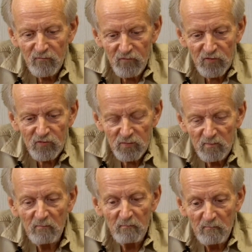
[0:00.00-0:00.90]
first
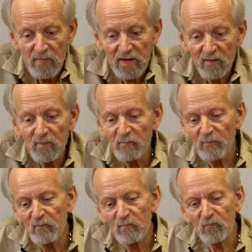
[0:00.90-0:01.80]
big
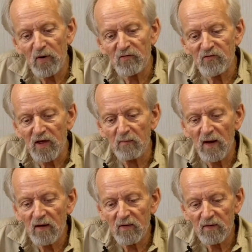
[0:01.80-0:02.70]
press came
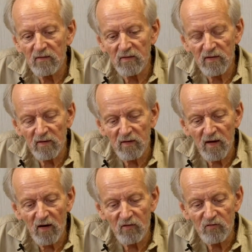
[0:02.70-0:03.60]
out, the
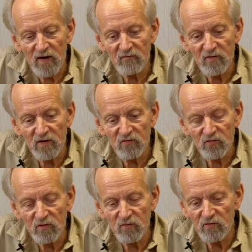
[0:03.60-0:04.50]
Car and Driver
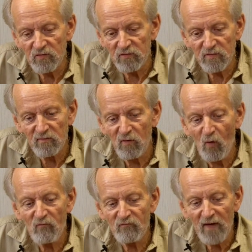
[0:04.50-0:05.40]
issue, which was
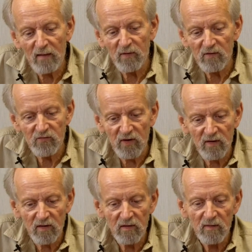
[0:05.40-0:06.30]
a fabulous
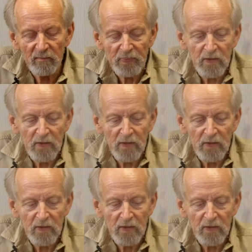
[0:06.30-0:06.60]
article.